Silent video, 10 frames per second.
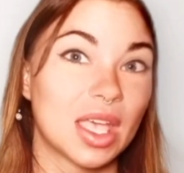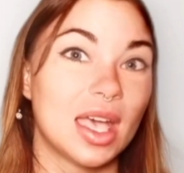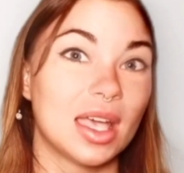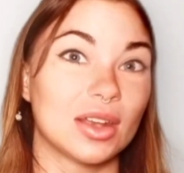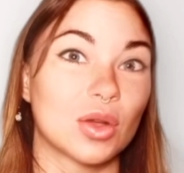
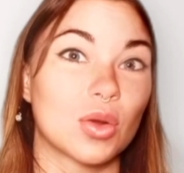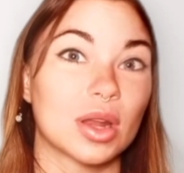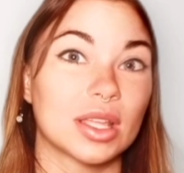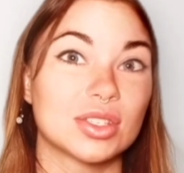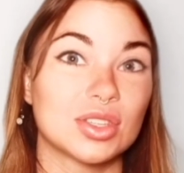And
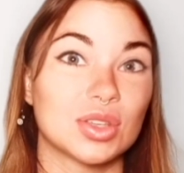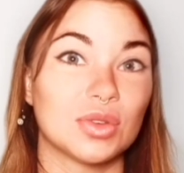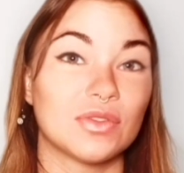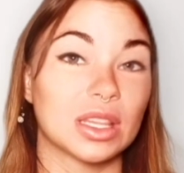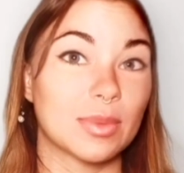according to
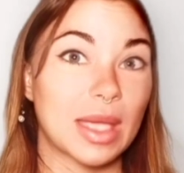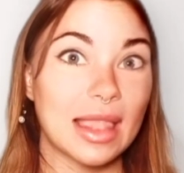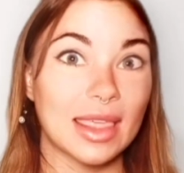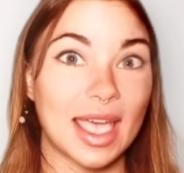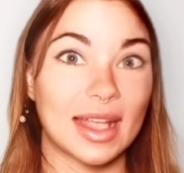Philip
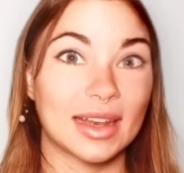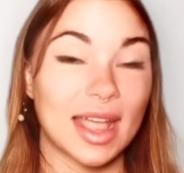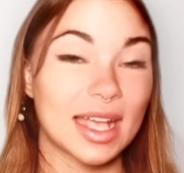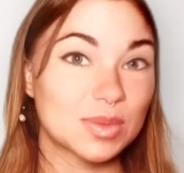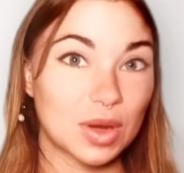Callahan, an
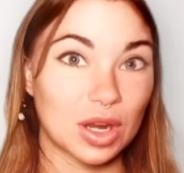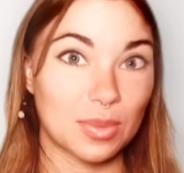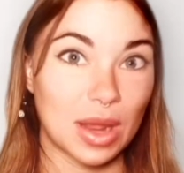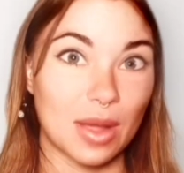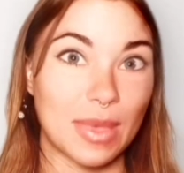expert on
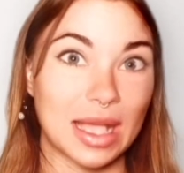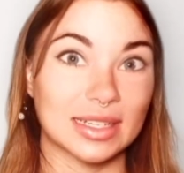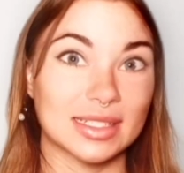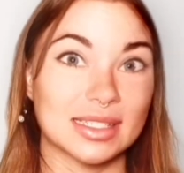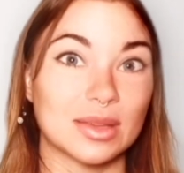
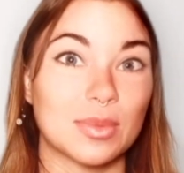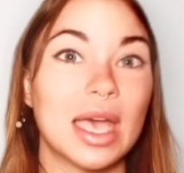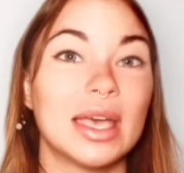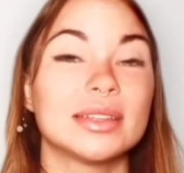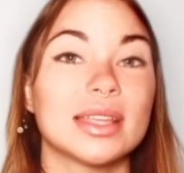paramagnetism,
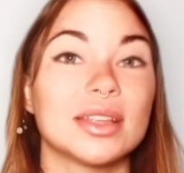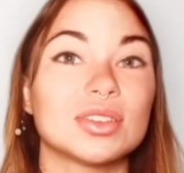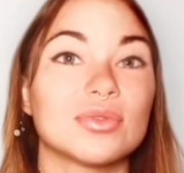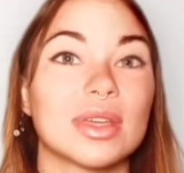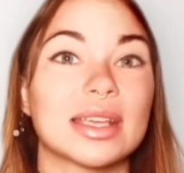
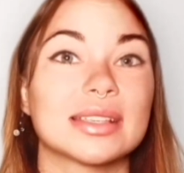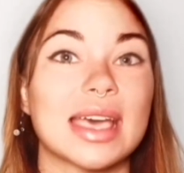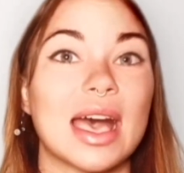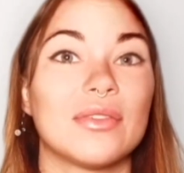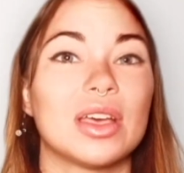tensor rings
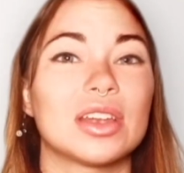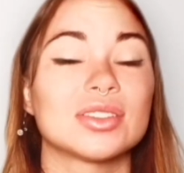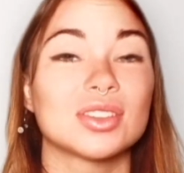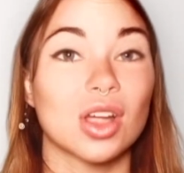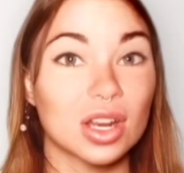have an
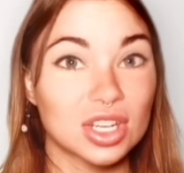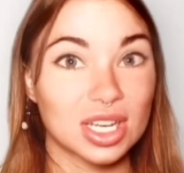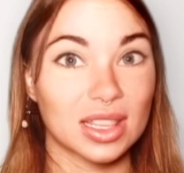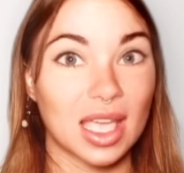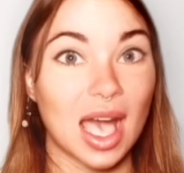
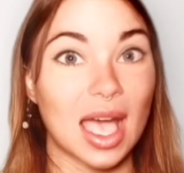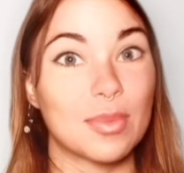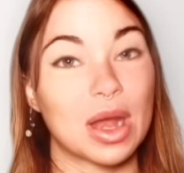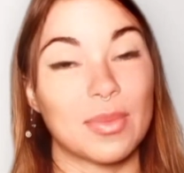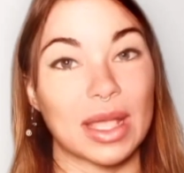astonishingly high
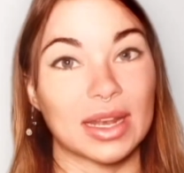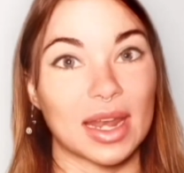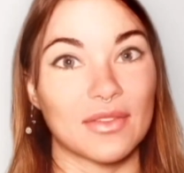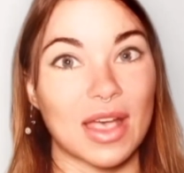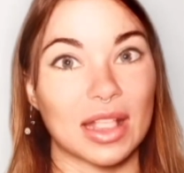
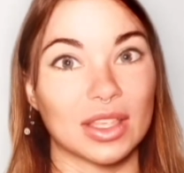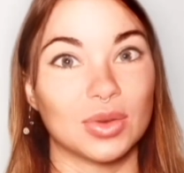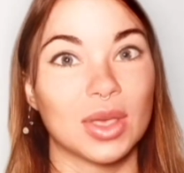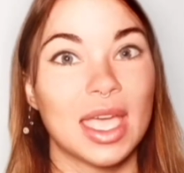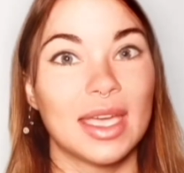paramagnetic
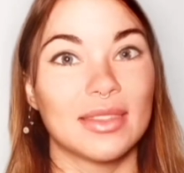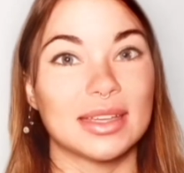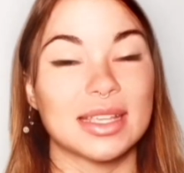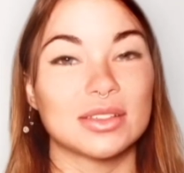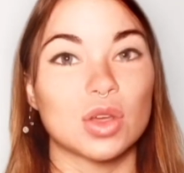value. They
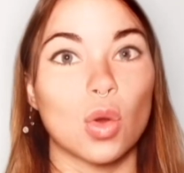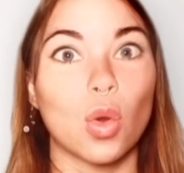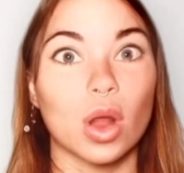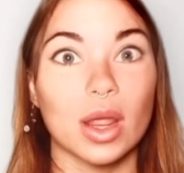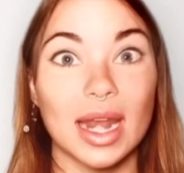tend to
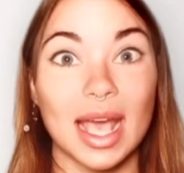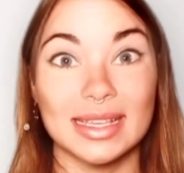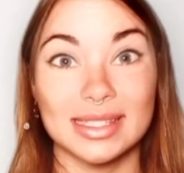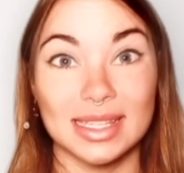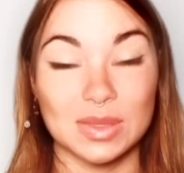
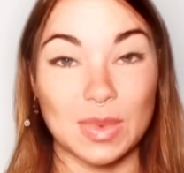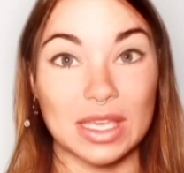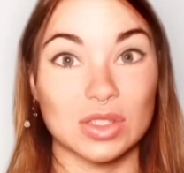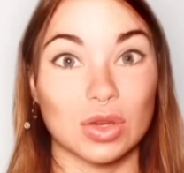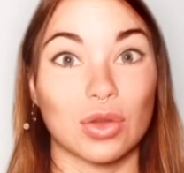organize the
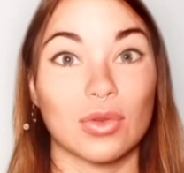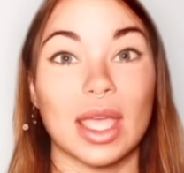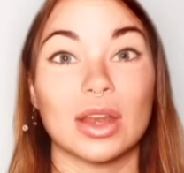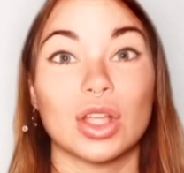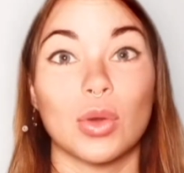space or
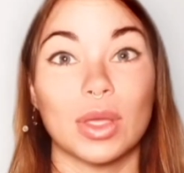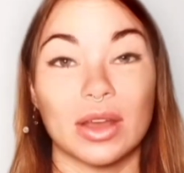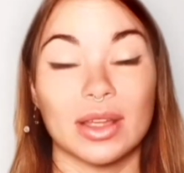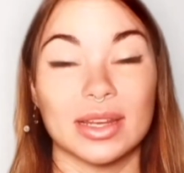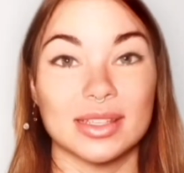create
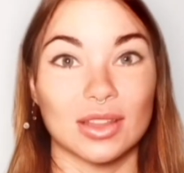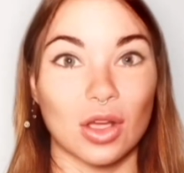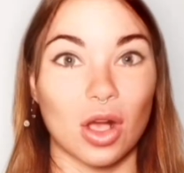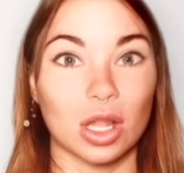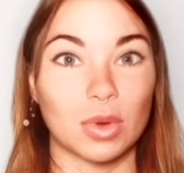coherence in the
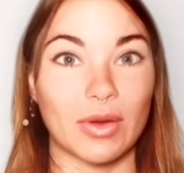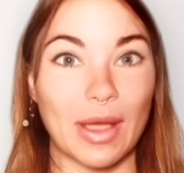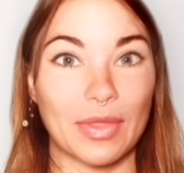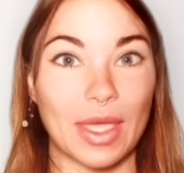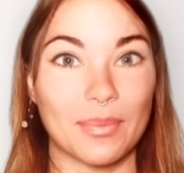column
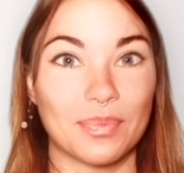around them.